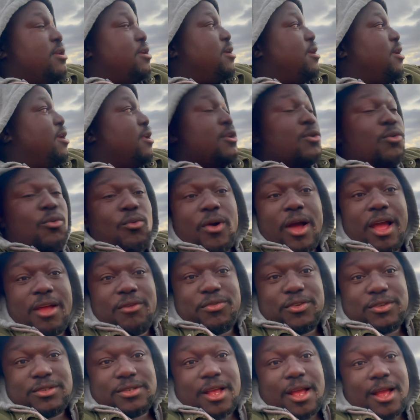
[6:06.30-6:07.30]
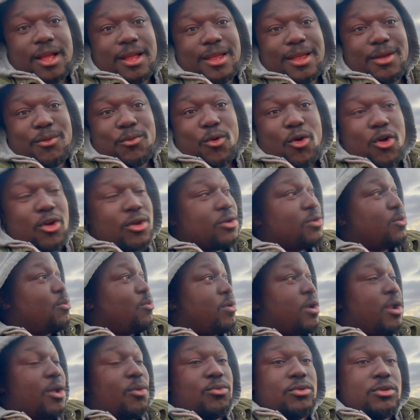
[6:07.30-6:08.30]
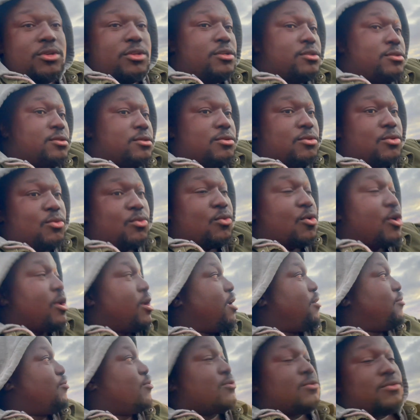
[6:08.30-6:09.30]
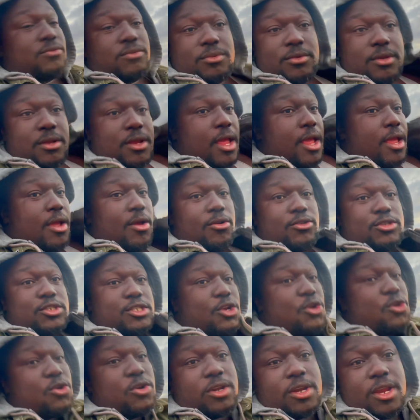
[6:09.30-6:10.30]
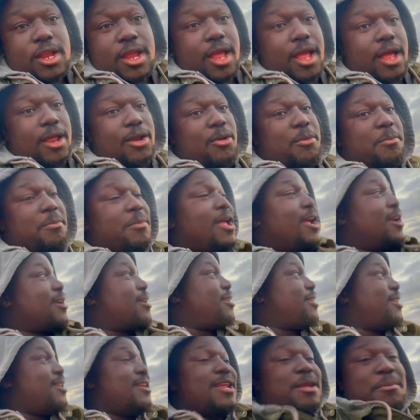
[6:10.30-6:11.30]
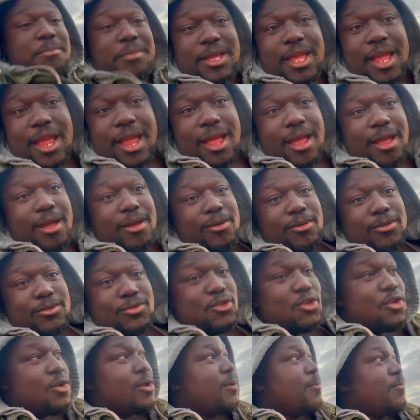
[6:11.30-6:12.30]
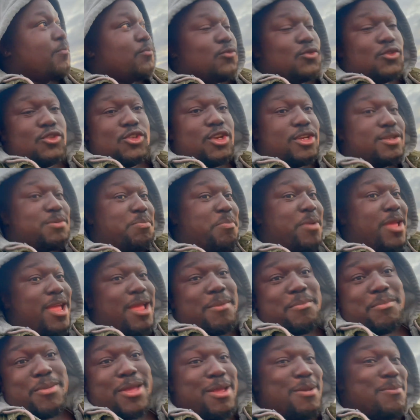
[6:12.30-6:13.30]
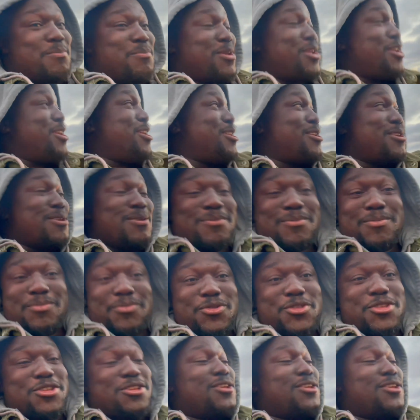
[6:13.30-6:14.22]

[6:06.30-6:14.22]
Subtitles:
and the wife is out here walking around with this whatever hell skirt they had on back in the damn gown, just bam, bam, bam.